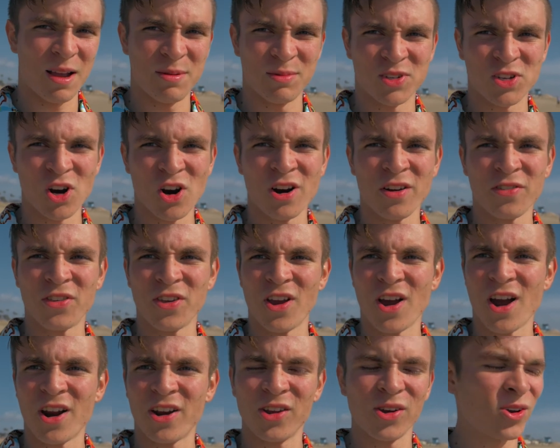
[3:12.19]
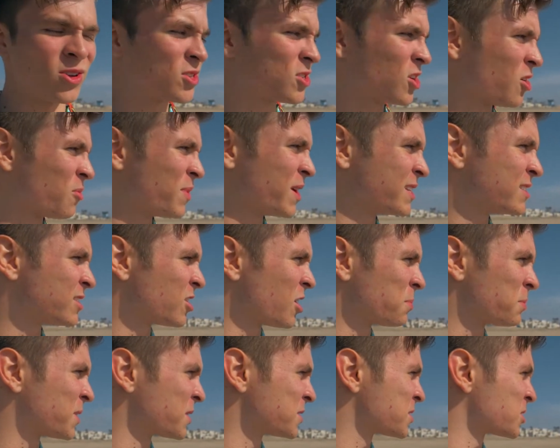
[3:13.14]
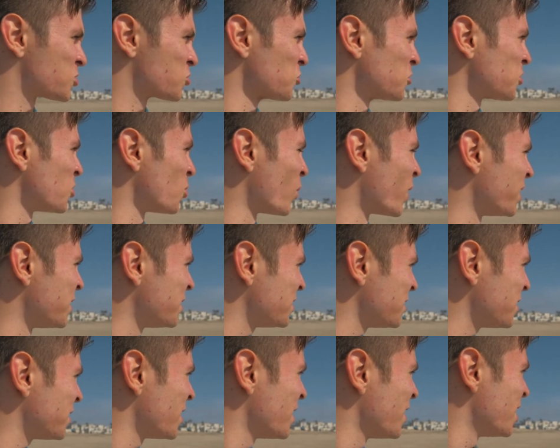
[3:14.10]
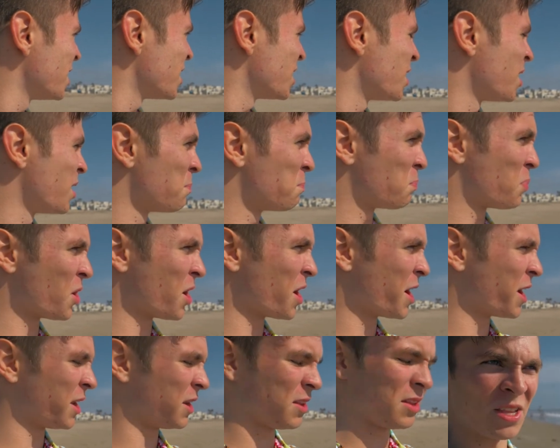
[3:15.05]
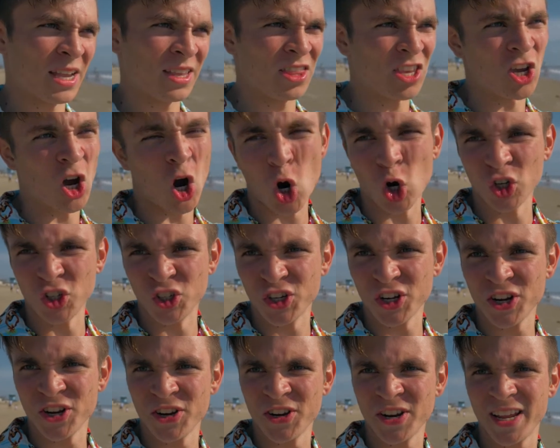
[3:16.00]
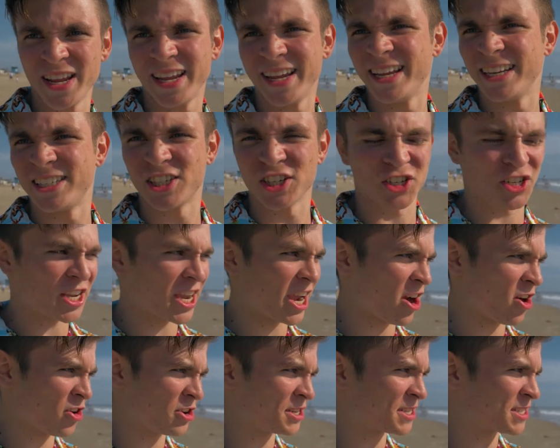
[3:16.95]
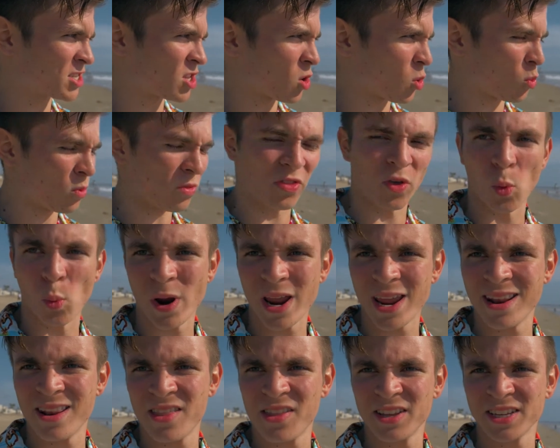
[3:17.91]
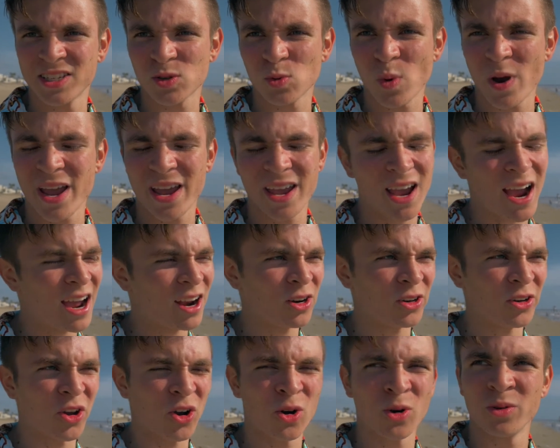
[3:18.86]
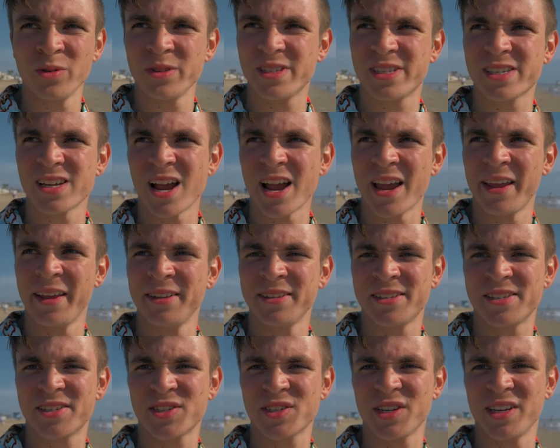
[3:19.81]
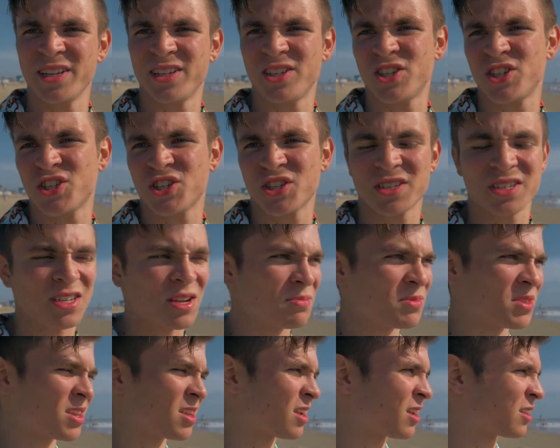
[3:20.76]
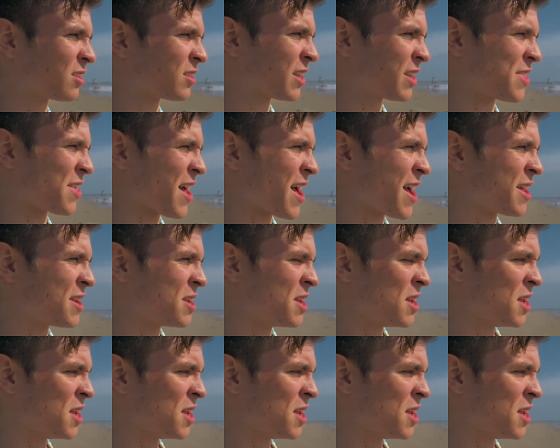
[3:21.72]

I'm sorry if the audio is all messed up because it's really windy, but like the ocean, it just carries the, the wind this way. I don't know, it's science, it's something like that.